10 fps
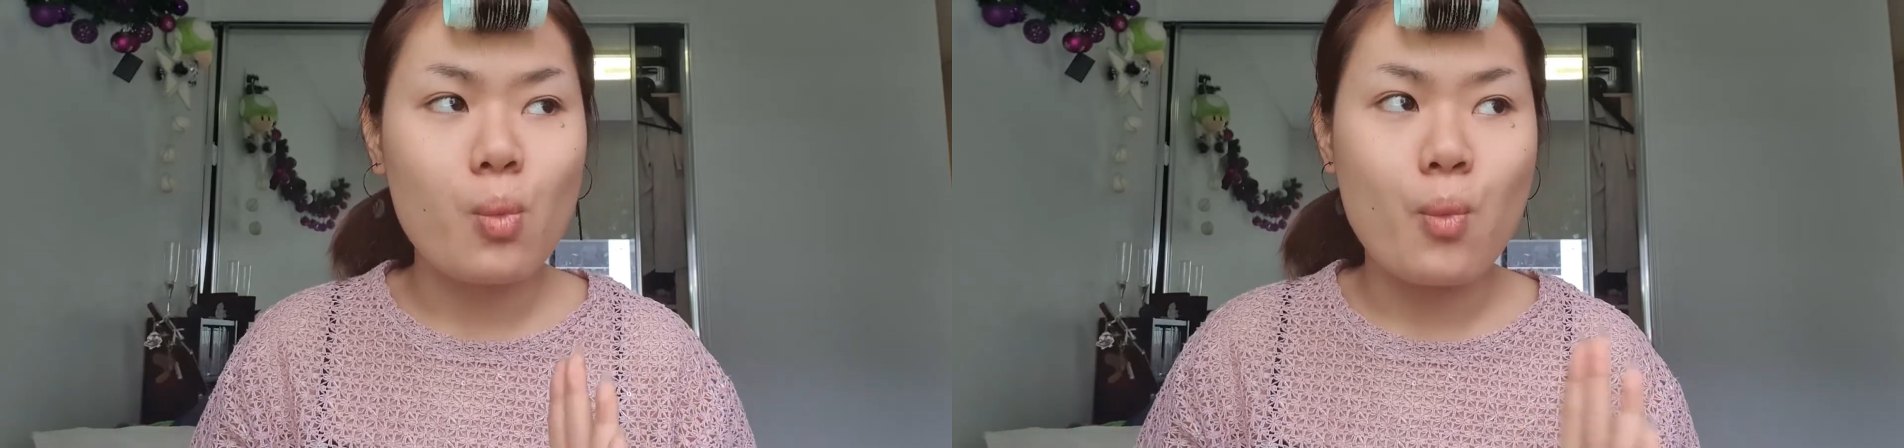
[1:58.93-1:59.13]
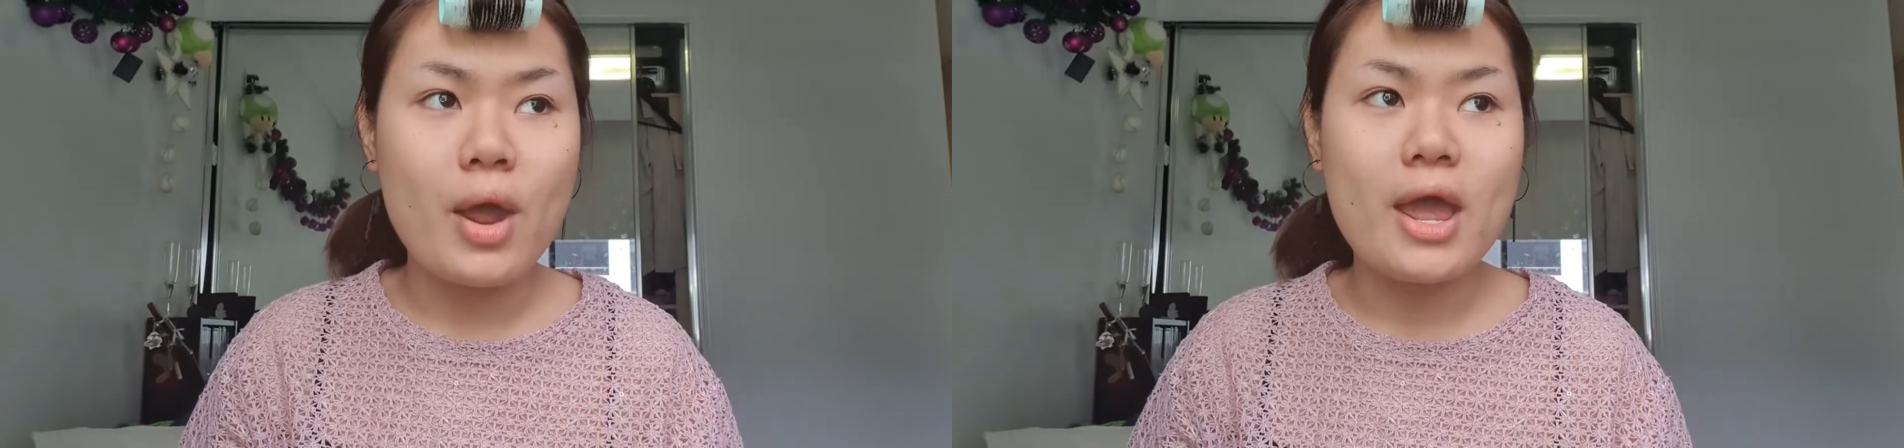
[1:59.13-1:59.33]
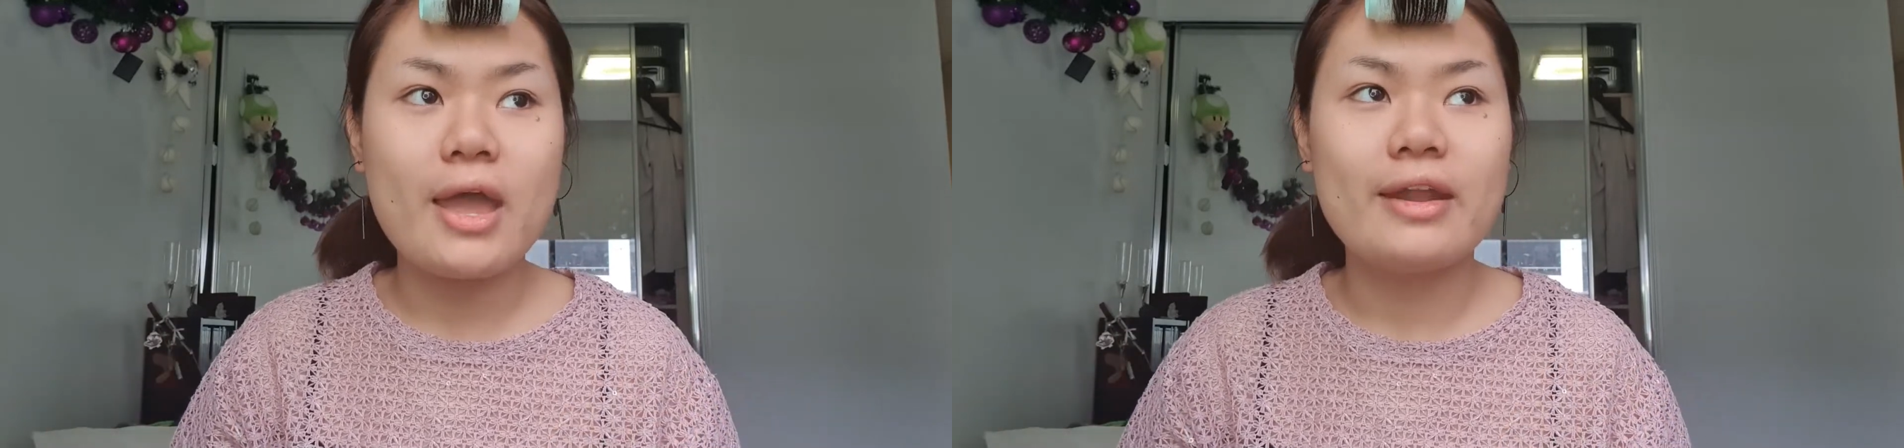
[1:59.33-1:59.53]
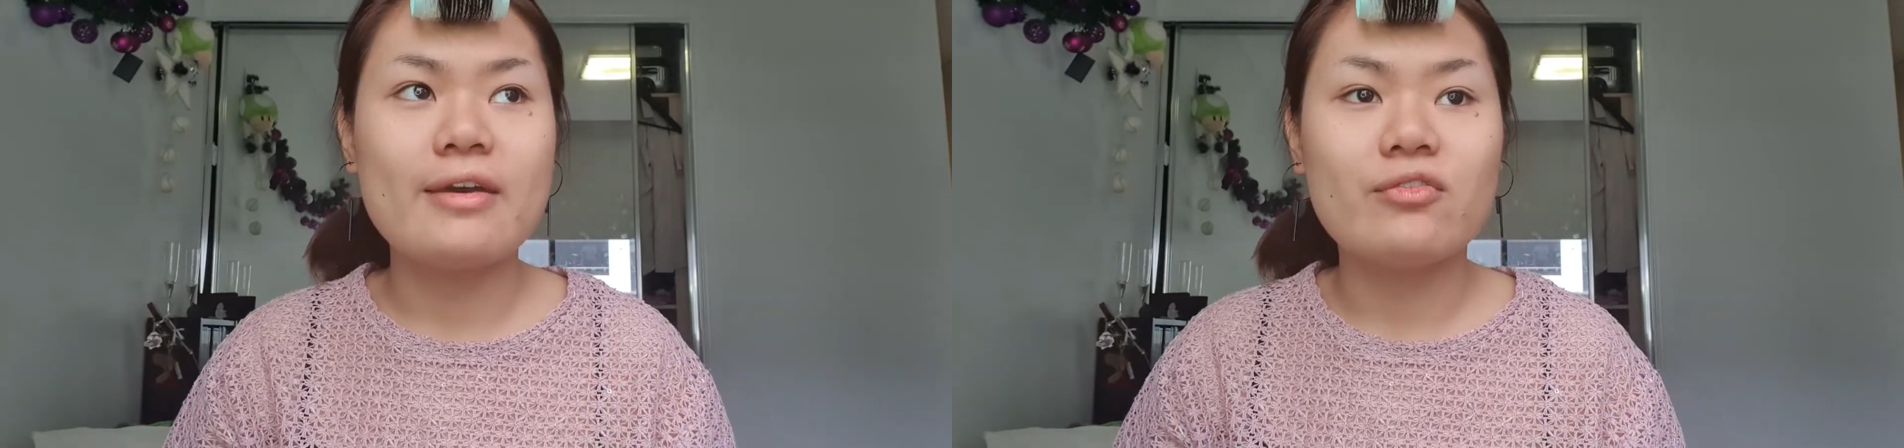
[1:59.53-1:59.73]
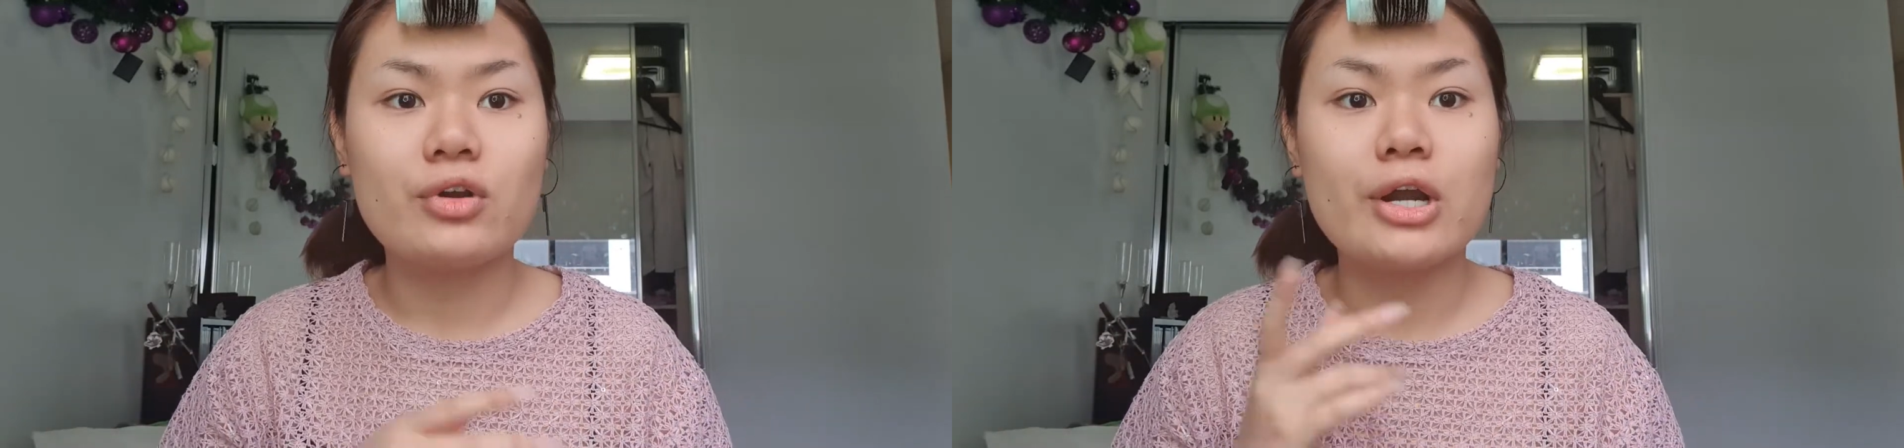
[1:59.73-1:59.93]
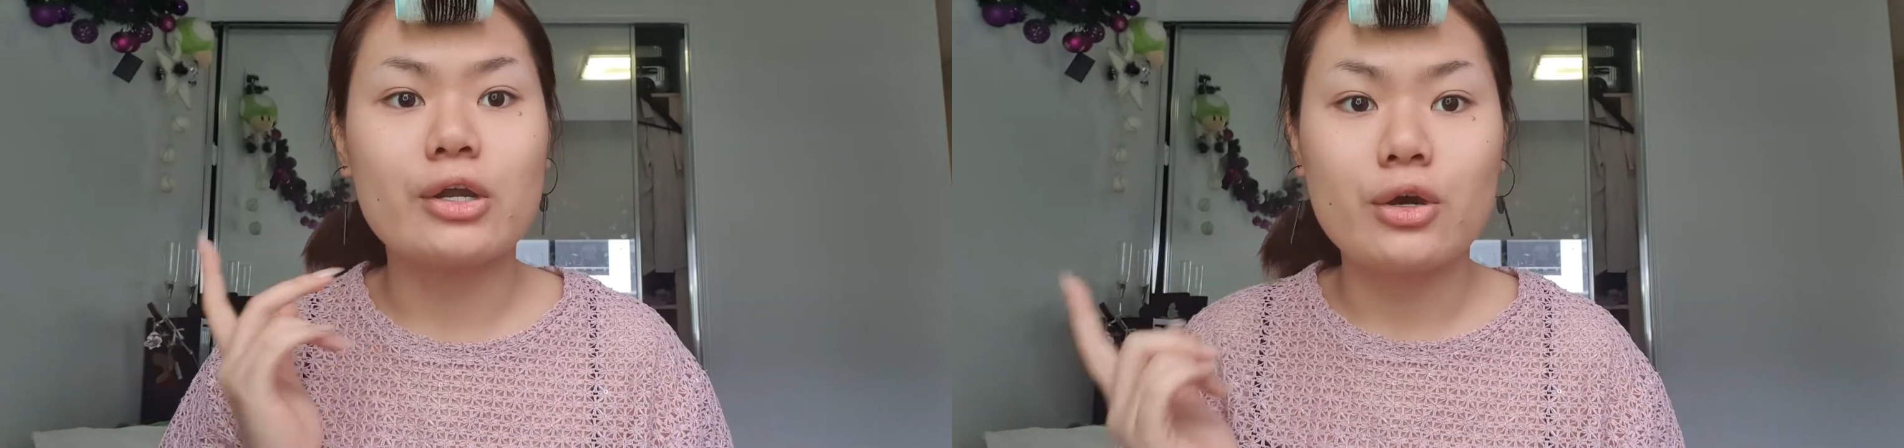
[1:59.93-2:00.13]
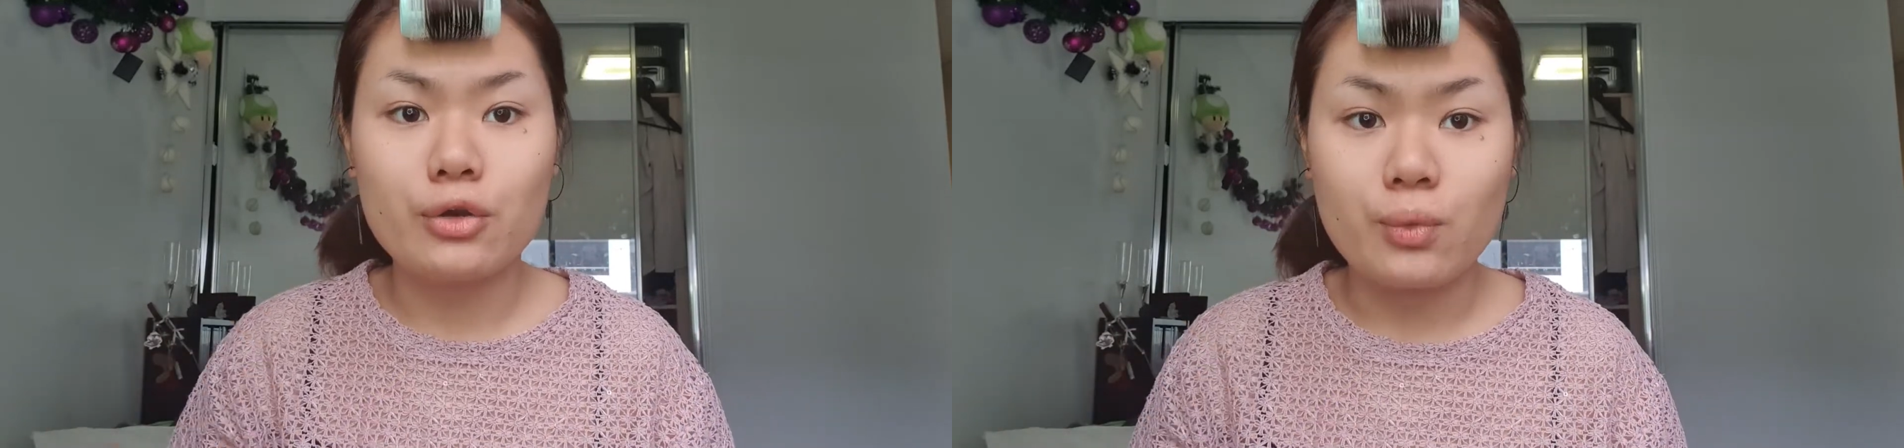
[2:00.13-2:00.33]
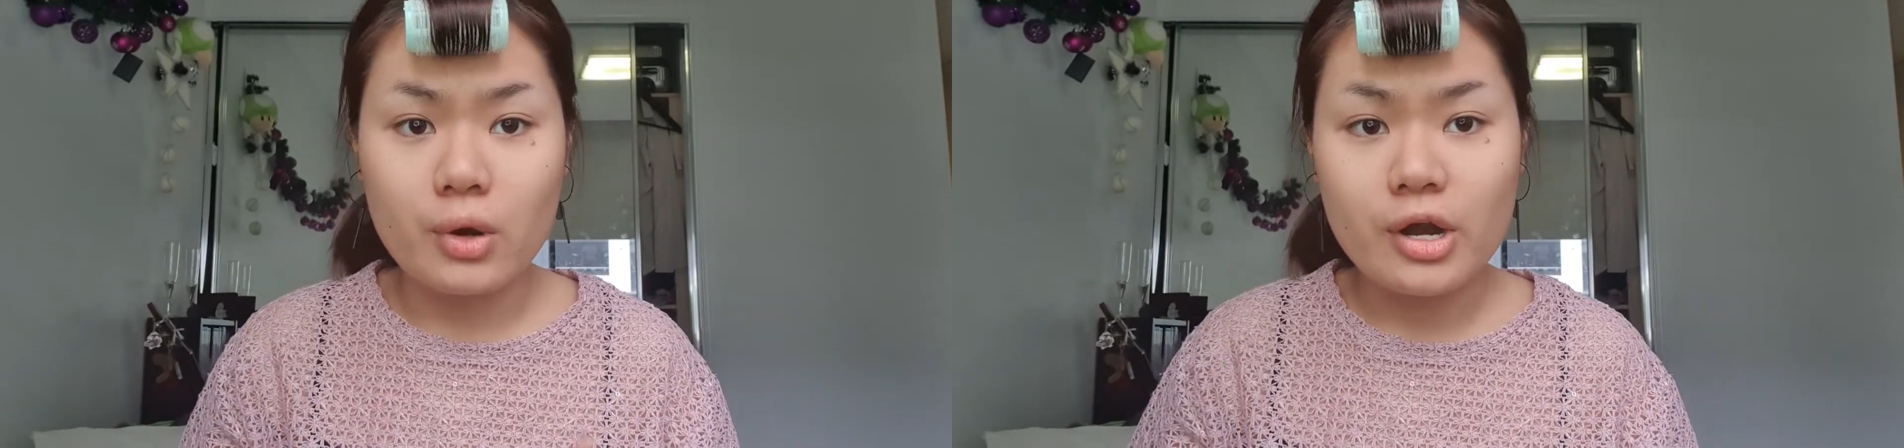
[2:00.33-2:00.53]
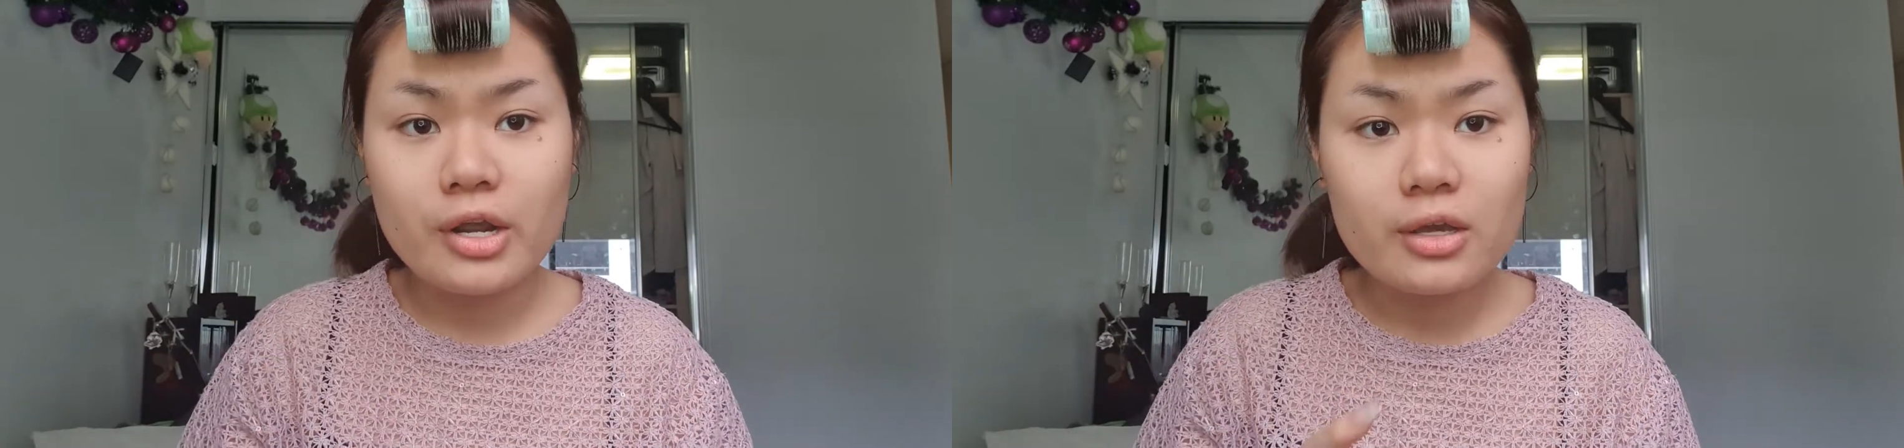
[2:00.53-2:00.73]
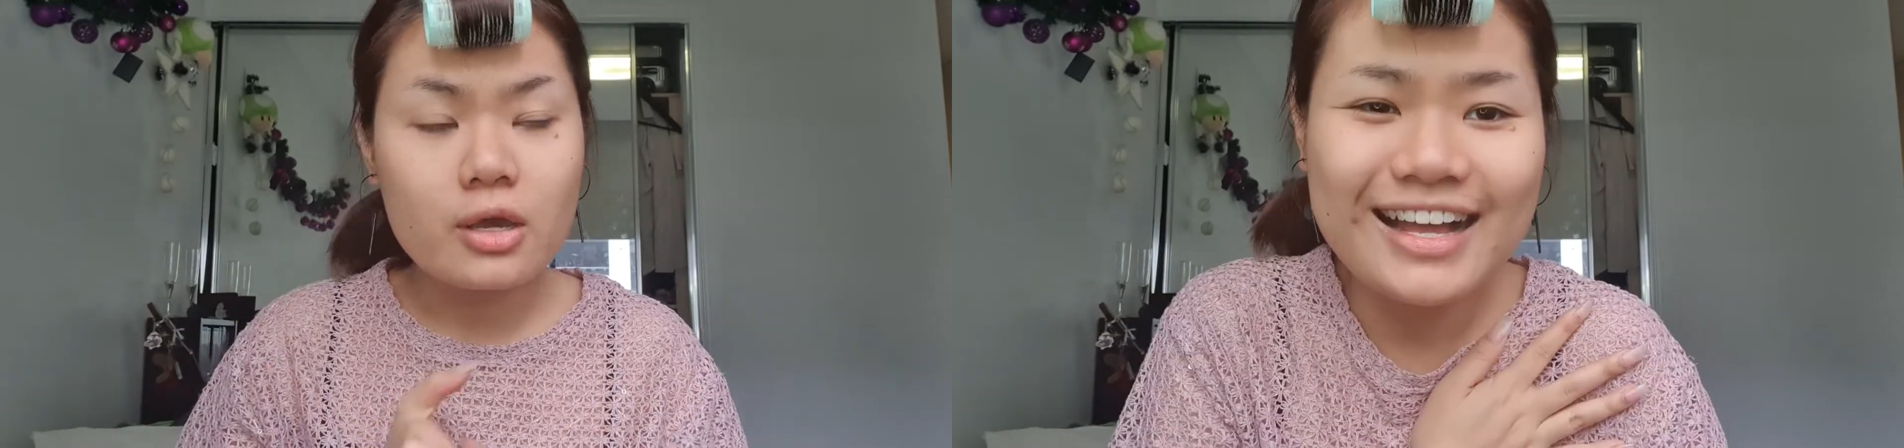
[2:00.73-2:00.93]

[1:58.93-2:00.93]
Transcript: whenever I go to work.